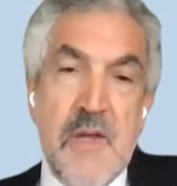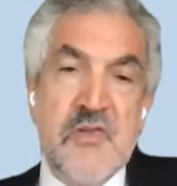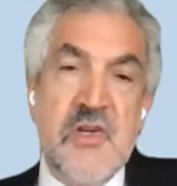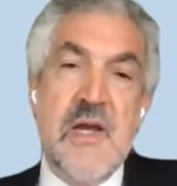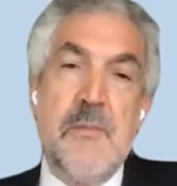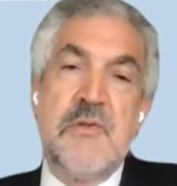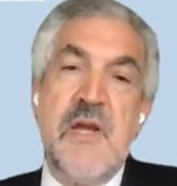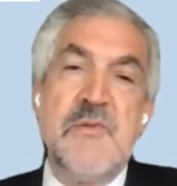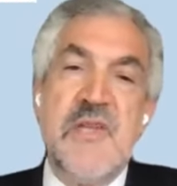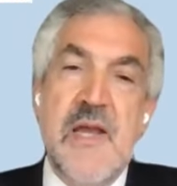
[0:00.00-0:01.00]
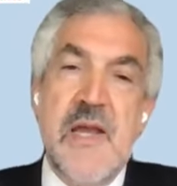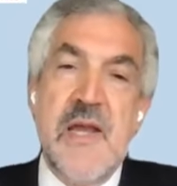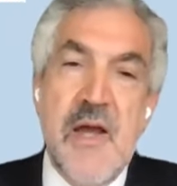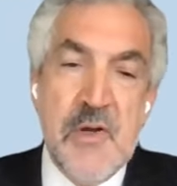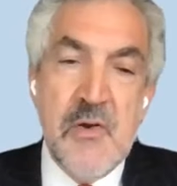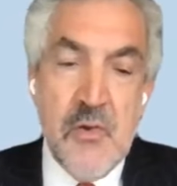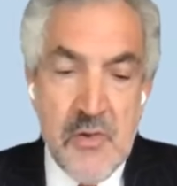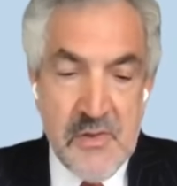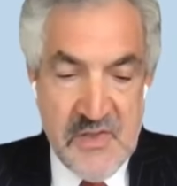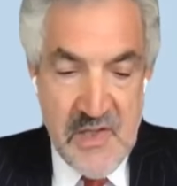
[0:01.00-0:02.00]
you mentioned a couple times the Abraham
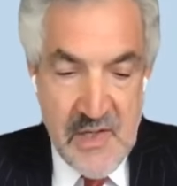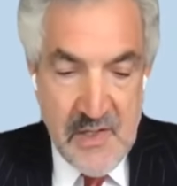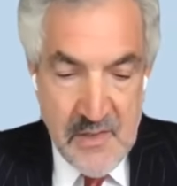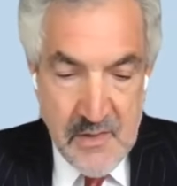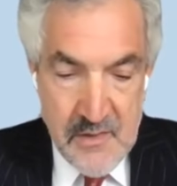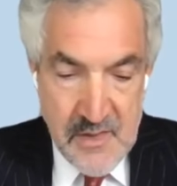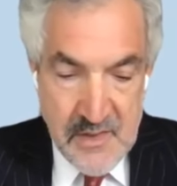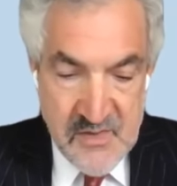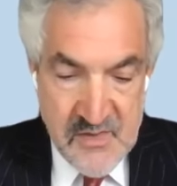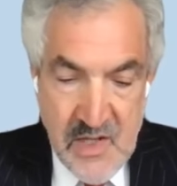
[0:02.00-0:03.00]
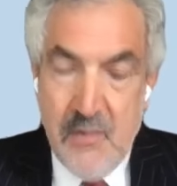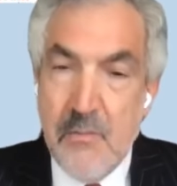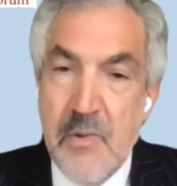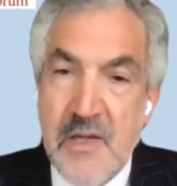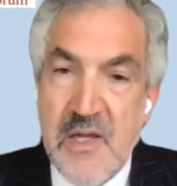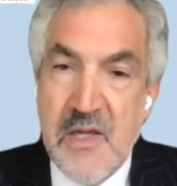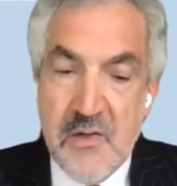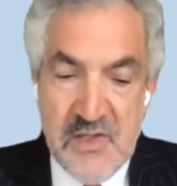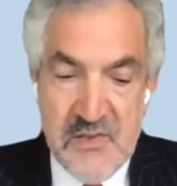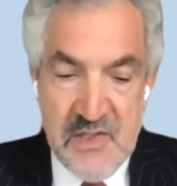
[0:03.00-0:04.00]
Accords, and uh, it's now a
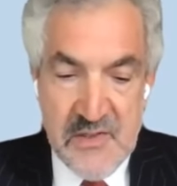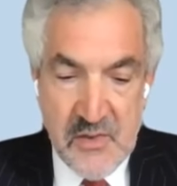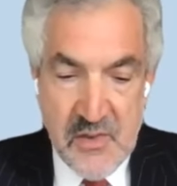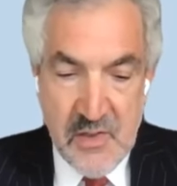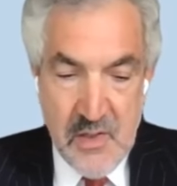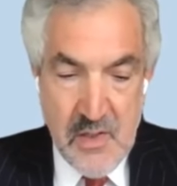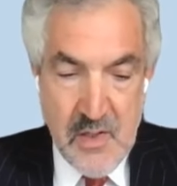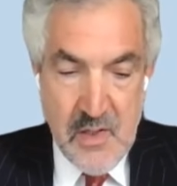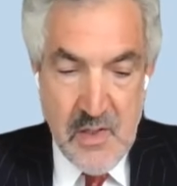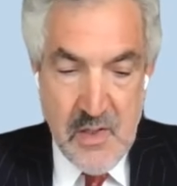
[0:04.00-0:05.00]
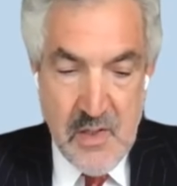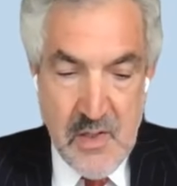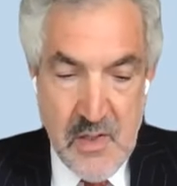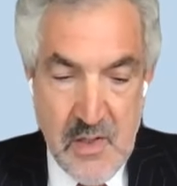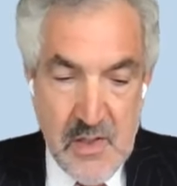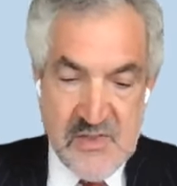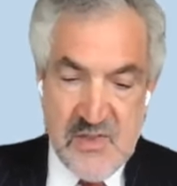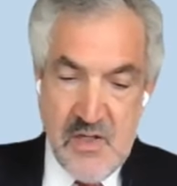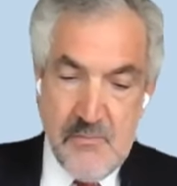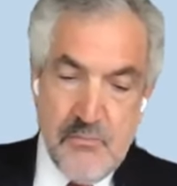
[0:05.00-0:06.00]
year since they took
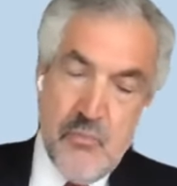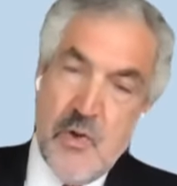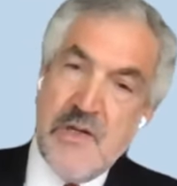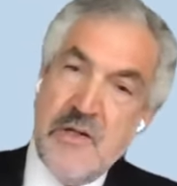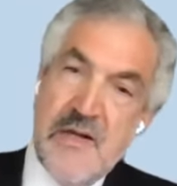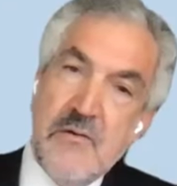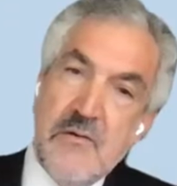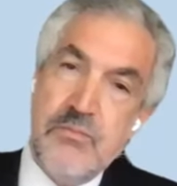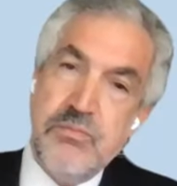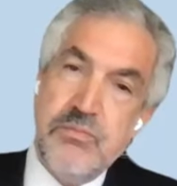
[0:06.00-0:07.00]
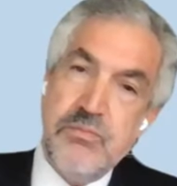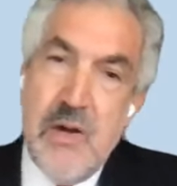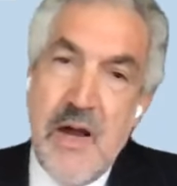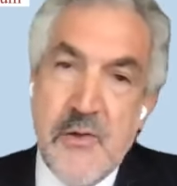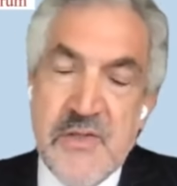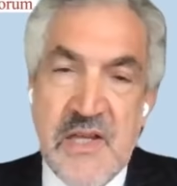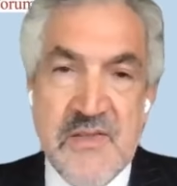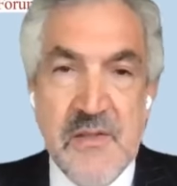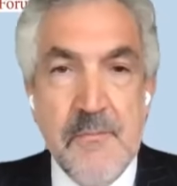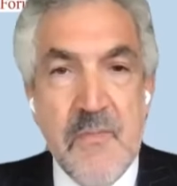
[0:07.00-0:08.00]
place. Uh, one year later, how do
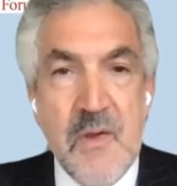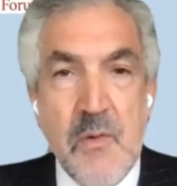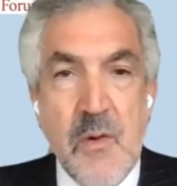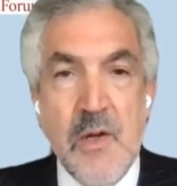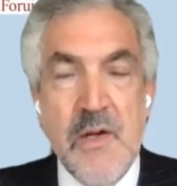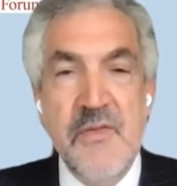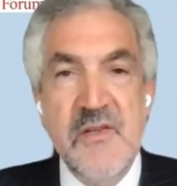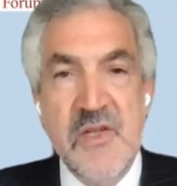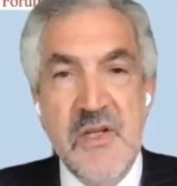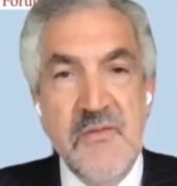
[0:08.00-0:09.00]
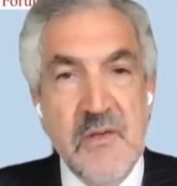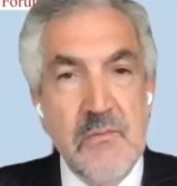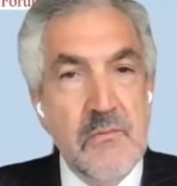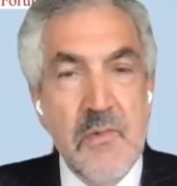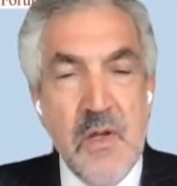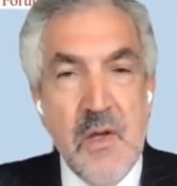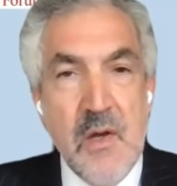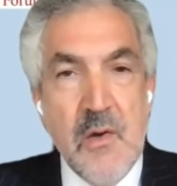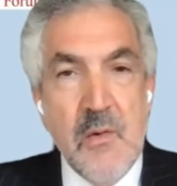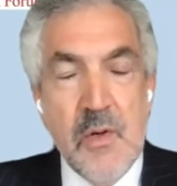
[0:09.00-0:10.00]
you assess them? What have they achieved, and
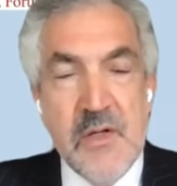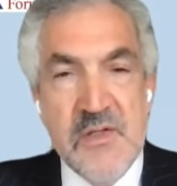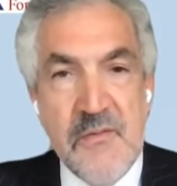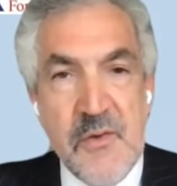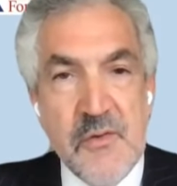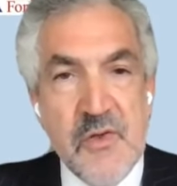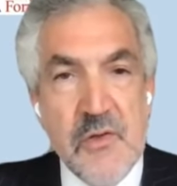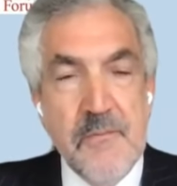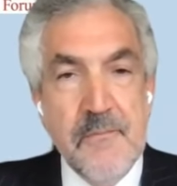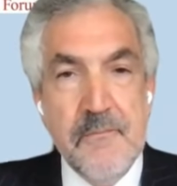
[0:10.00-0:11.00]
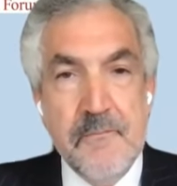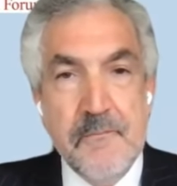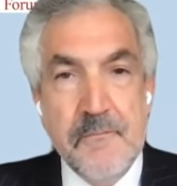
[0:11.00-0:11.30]
what is their future?